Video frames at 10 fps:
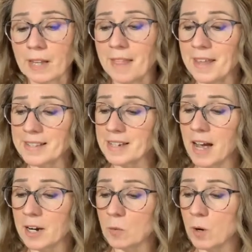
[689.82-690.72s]
that's
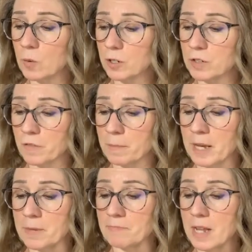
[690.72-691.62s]
kind of what works for
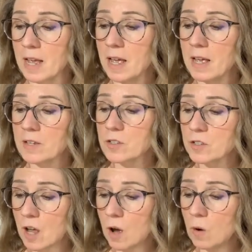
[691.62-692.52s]
me.
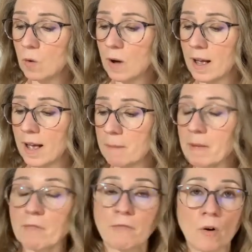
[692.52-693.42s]
So
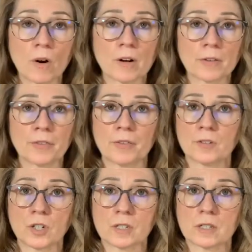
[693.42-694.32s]
my fourth
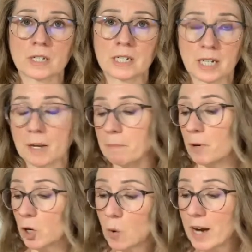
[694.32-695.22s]
just tip
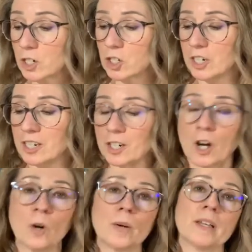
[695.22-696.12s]
or question,
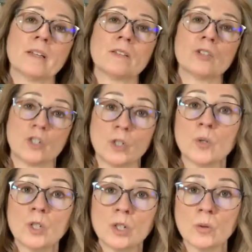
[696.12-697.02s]
is, do
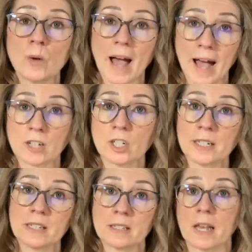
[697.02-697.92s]
you
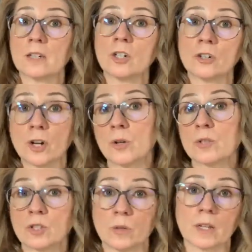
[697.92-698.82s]
actually send your
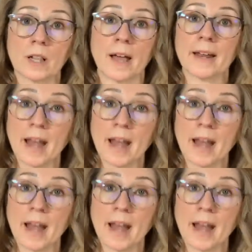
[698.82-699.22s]
notes to the client